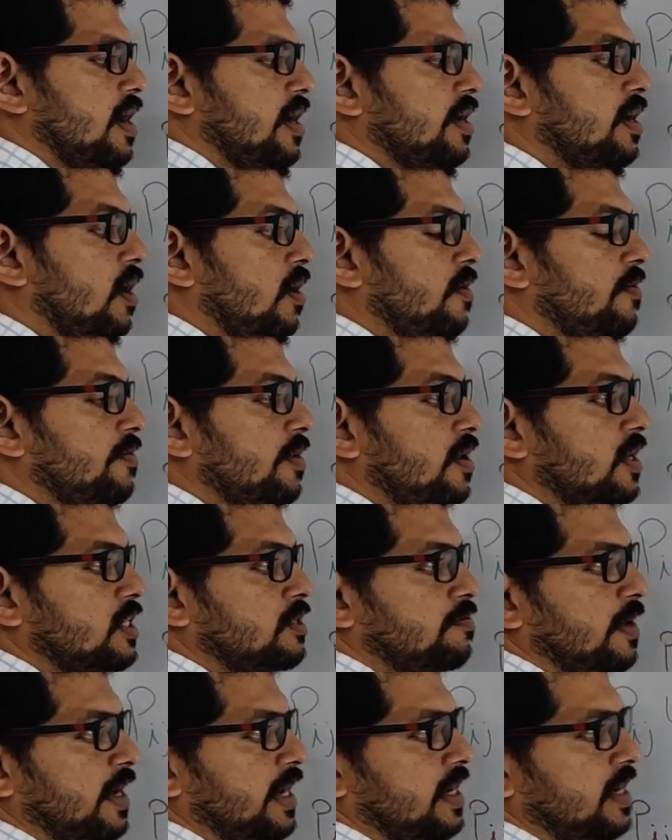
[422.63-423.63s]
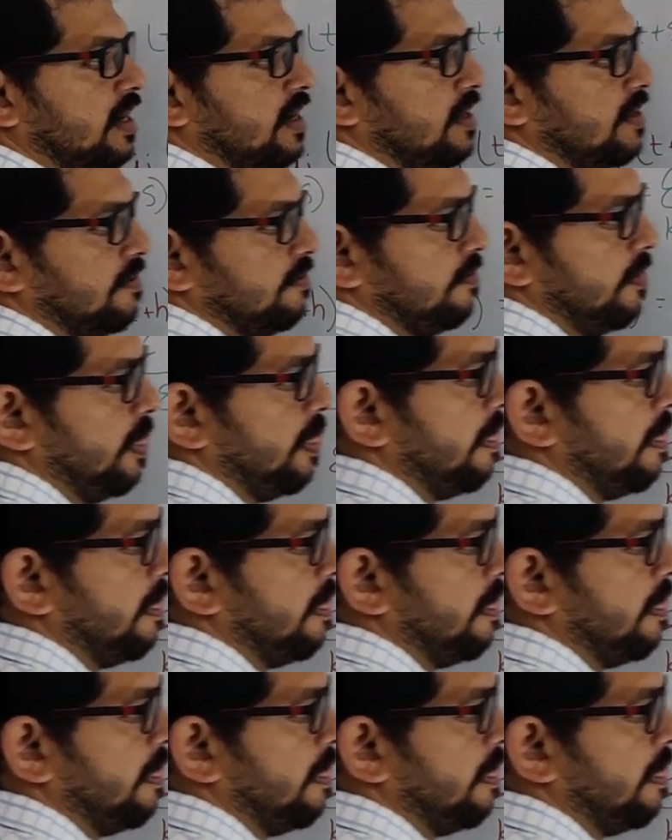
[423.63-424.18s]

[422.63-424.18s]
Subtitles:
Now we split it.